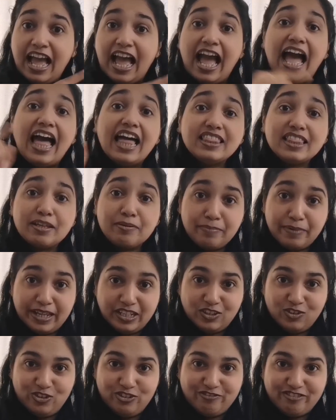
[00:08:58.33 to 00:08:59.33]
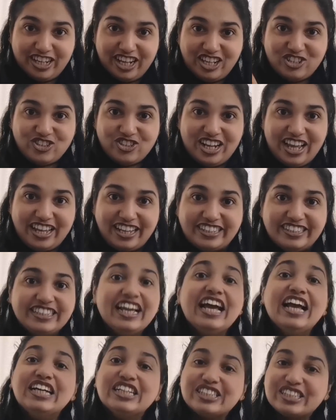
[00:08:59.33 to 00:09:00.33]
and the bell notification icon
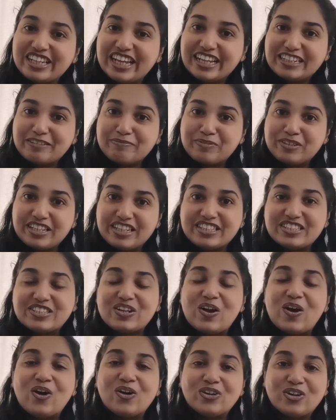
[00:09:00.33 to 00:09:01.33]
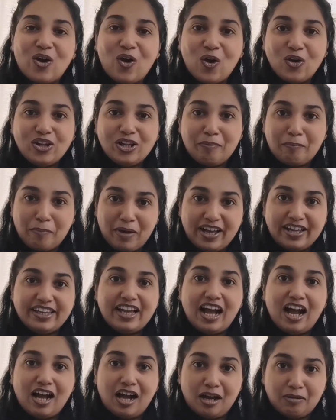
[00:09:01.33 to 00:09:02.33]
to get updates on all my
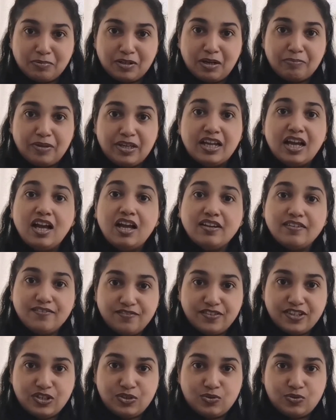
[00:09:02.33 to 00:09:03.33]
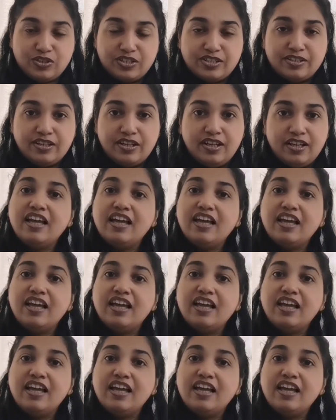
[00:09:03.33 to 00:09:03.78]
upcoming videos.